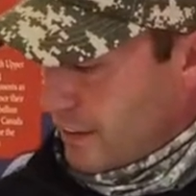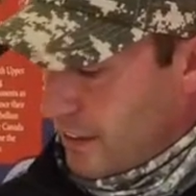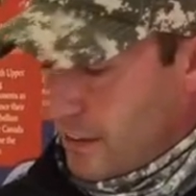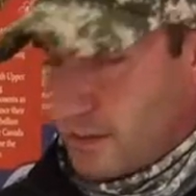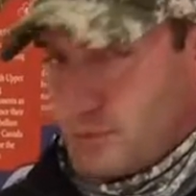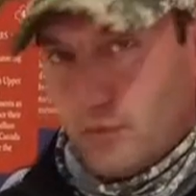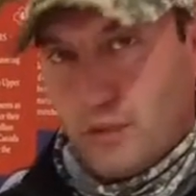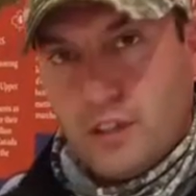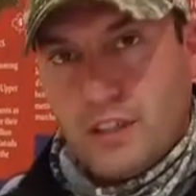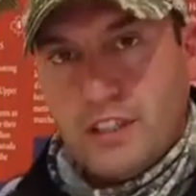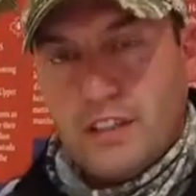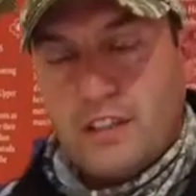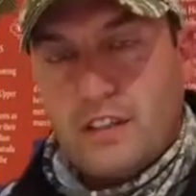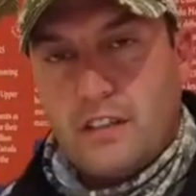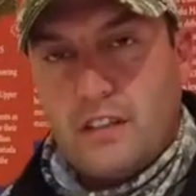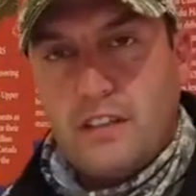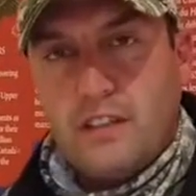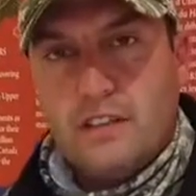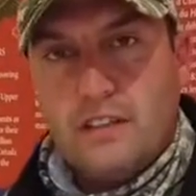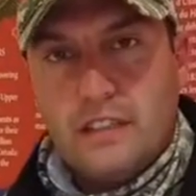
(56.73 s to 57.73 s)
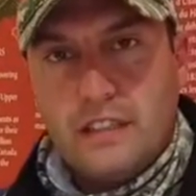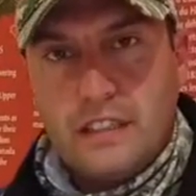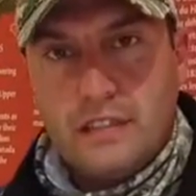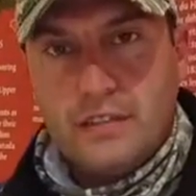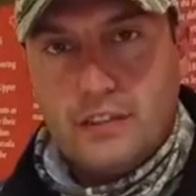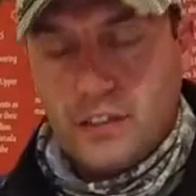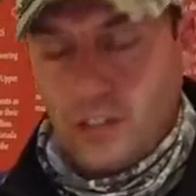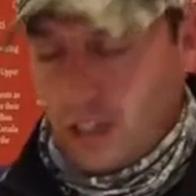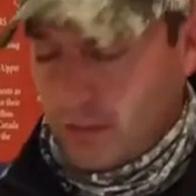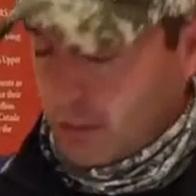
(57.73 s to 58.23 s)
another book in our
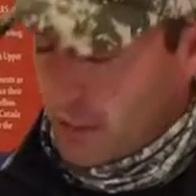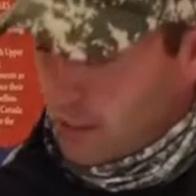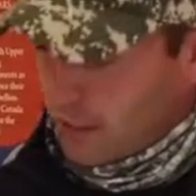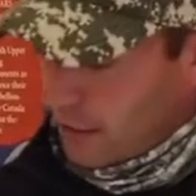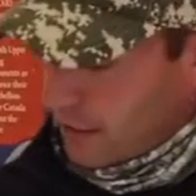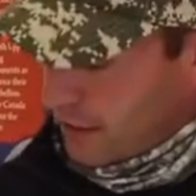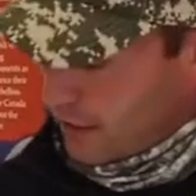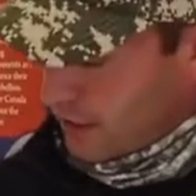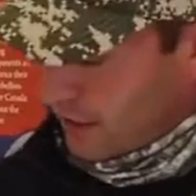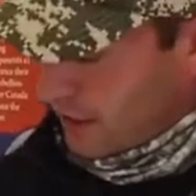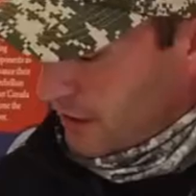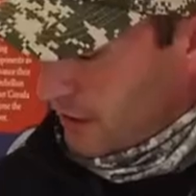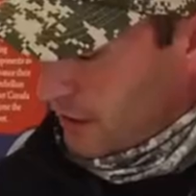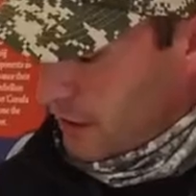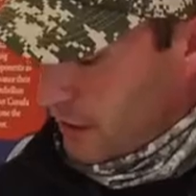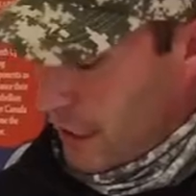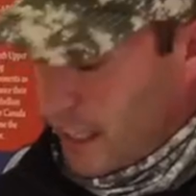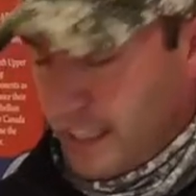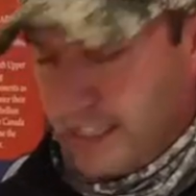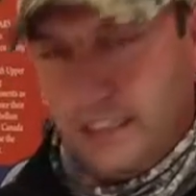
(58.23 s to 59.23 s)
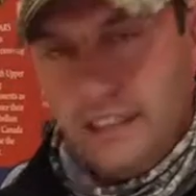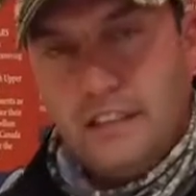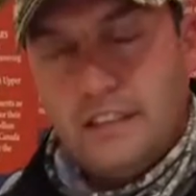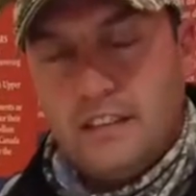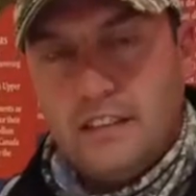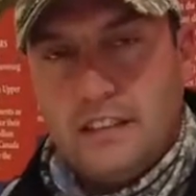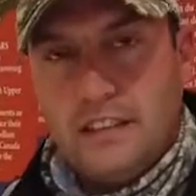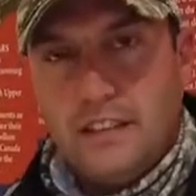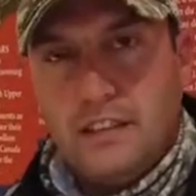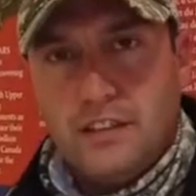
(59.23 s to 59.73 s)
gift shop collection, Designing
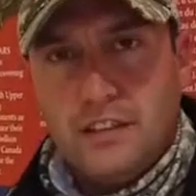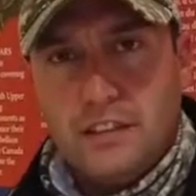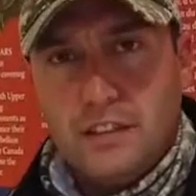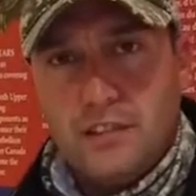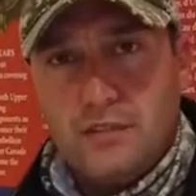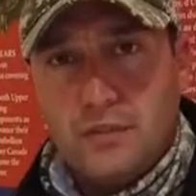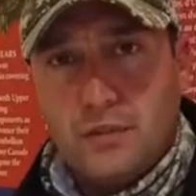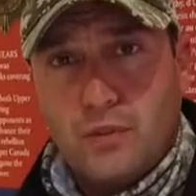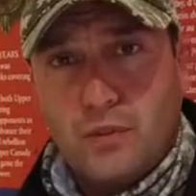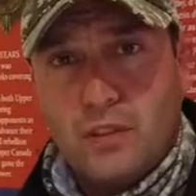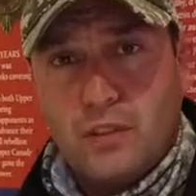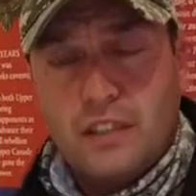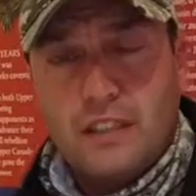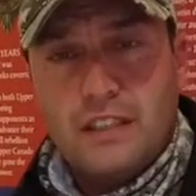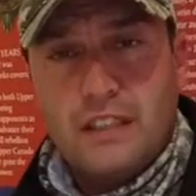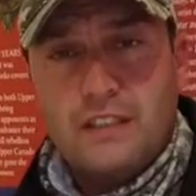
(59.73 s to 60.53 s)
the T-34.